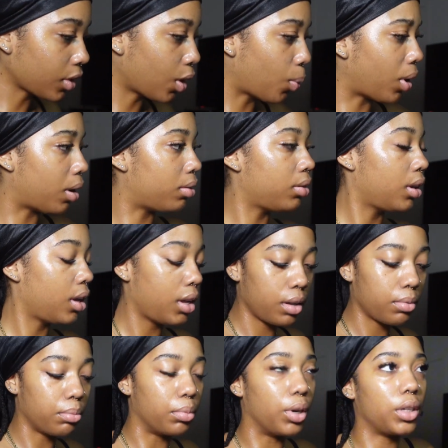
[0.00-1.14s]
well,
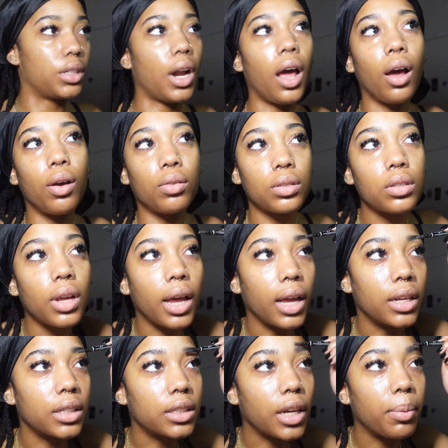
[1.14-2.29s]
brush it out
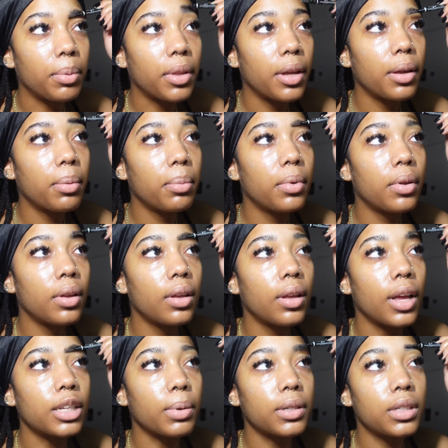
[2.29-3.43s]
and shape them
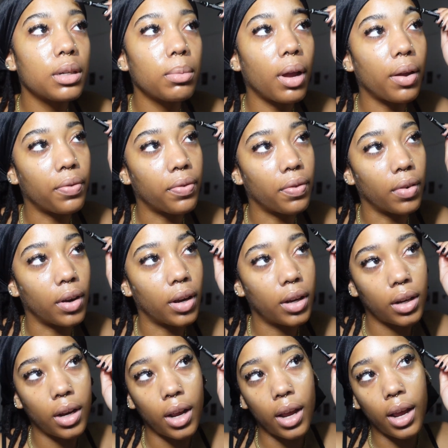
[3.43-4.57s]
especially my front
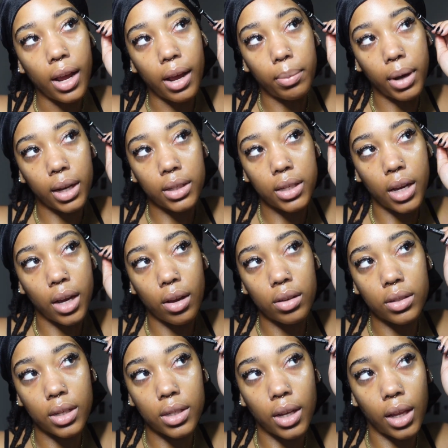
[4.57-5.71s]
and my tails
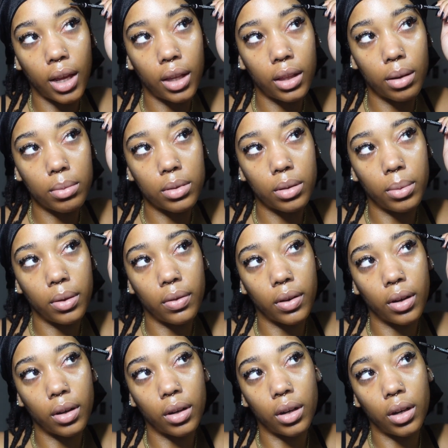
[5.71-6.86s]
because I like them to be
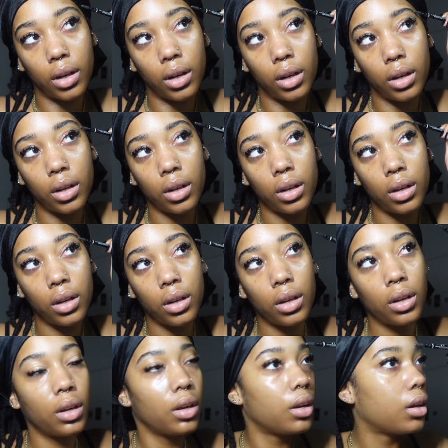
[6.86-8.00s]
very
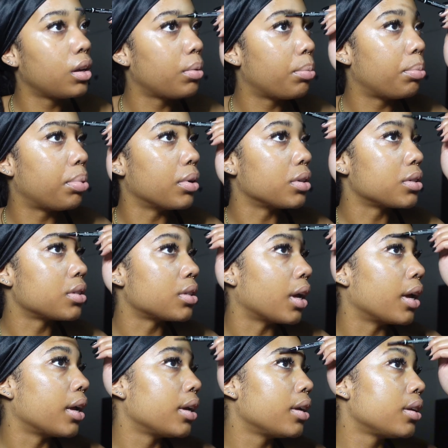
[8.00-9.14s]

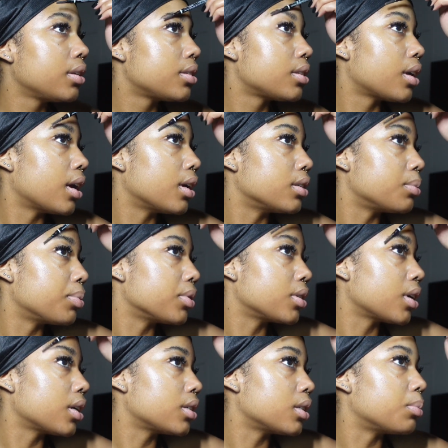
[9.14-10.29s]
precise, as
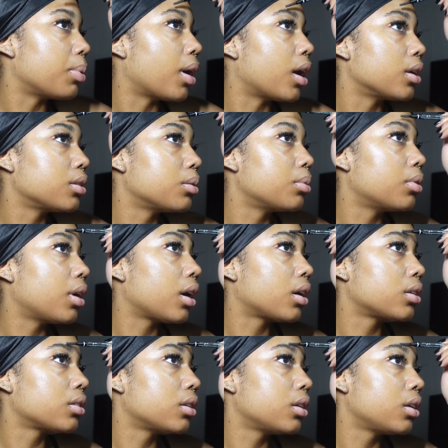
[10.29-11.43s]
precise as possible
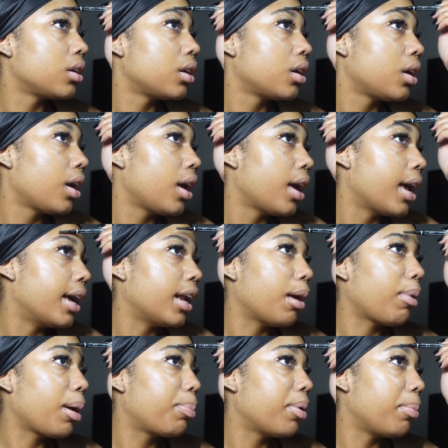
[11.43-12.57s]
actually. And I
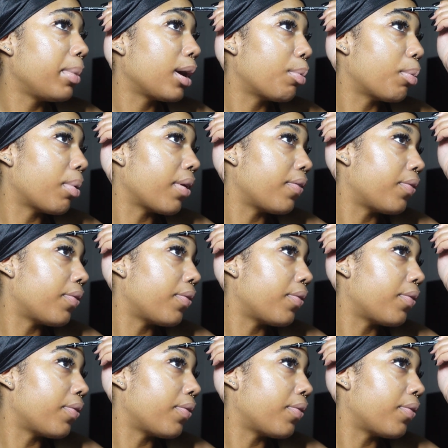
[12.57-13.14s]
might put makeup on my